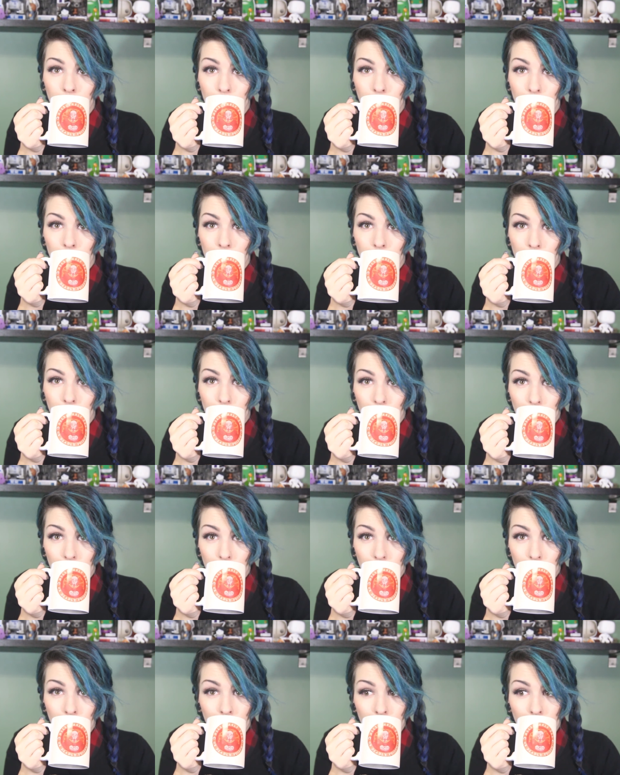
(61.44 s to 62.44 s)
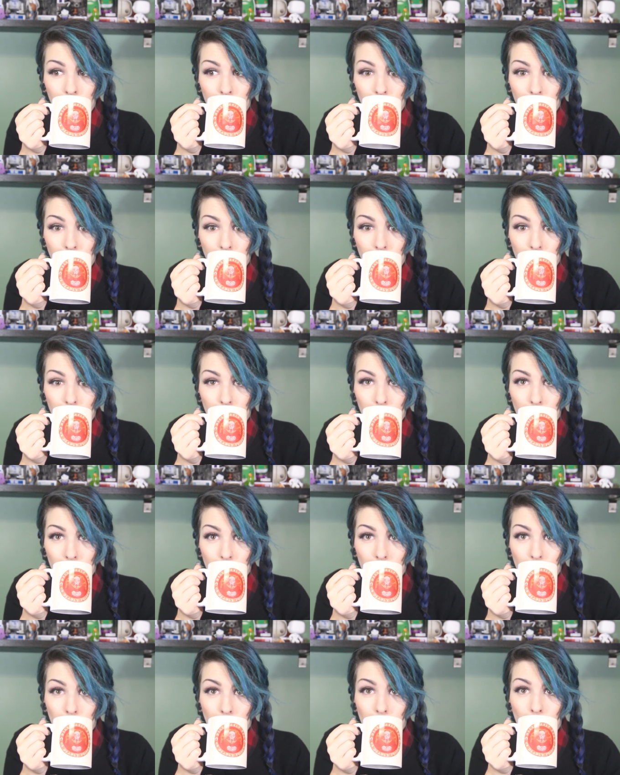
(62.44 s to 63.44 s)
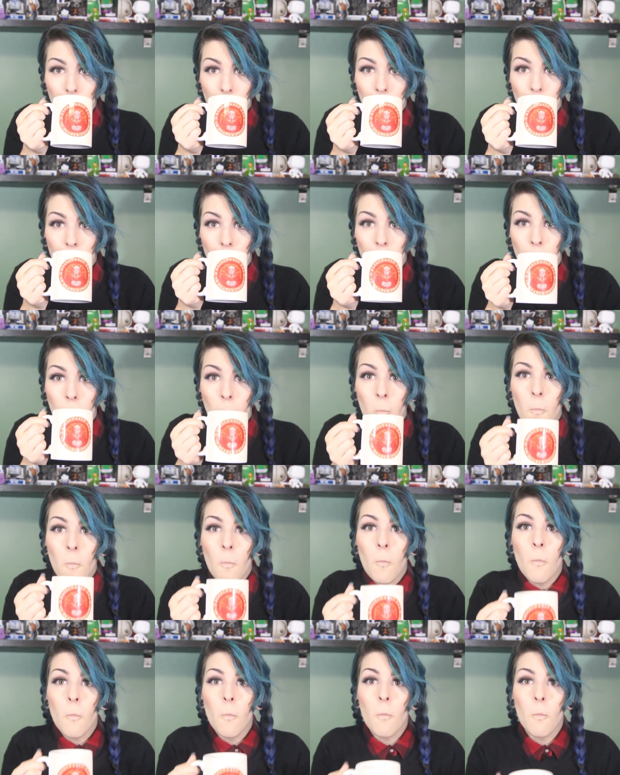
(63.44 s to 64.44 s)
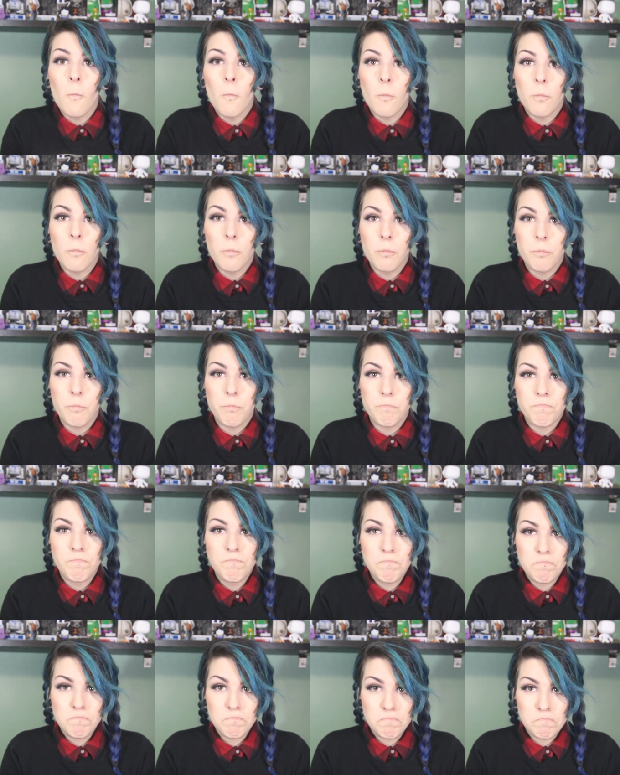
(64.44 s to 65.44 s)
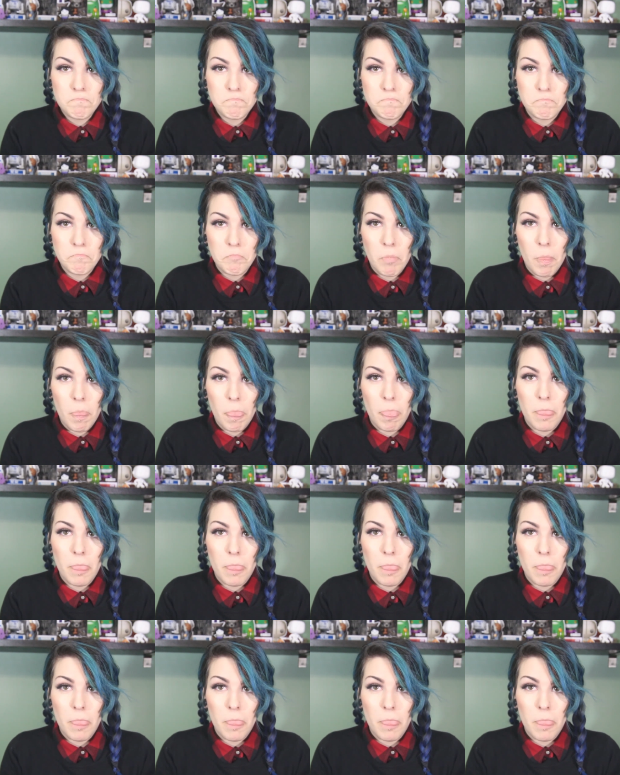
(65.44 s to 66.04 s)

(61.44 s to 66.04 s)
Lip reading: No one is speaking in this clip.